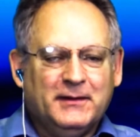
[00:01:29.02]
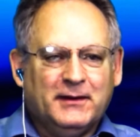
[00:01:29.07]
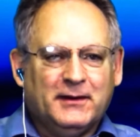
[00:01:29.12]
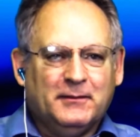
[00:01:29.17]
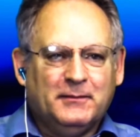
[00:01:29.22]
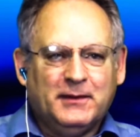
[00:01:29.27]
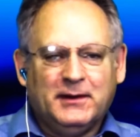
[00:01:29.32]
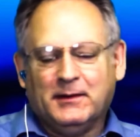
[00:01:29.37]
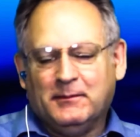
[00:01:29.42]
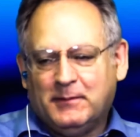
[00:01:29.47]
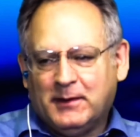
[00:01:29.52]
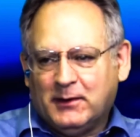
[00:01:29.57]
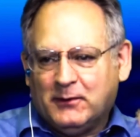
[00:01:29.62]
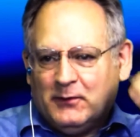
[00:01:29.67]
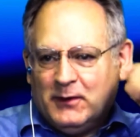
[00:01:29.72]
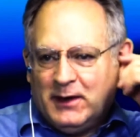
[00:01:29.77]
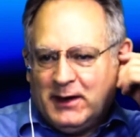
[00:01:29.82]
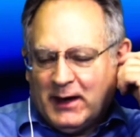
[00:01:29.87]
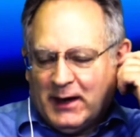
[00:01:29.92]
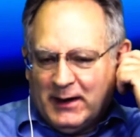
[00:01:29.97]
It'll be a big
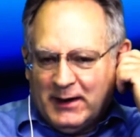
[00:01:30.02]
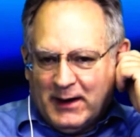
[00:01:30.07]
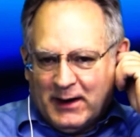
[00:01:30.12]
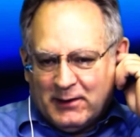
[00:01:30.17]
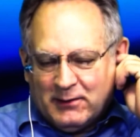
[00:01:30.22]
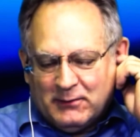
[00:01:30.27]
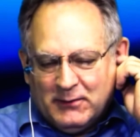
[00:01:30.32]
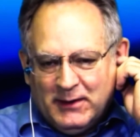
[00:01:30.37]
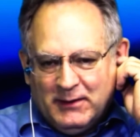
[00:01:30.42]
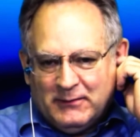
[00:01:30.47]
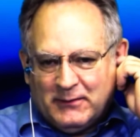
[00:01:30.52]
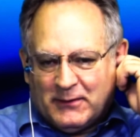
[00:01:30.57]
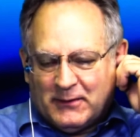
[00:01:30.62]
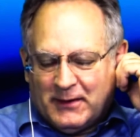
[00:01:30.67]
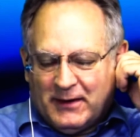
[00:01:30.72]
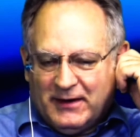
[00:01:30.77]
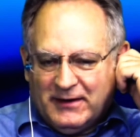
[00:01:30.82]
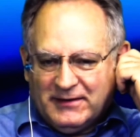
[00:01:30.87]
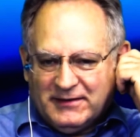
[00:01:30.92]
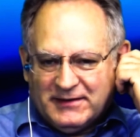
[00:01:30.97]
weekend next week
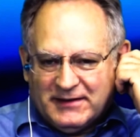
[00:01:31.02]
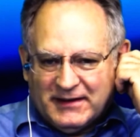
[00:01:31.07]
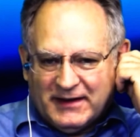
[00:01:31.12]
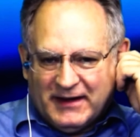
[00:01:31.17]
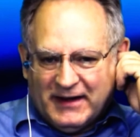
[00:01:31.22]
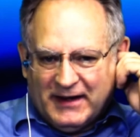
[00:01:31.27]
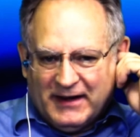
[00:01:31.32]
for us,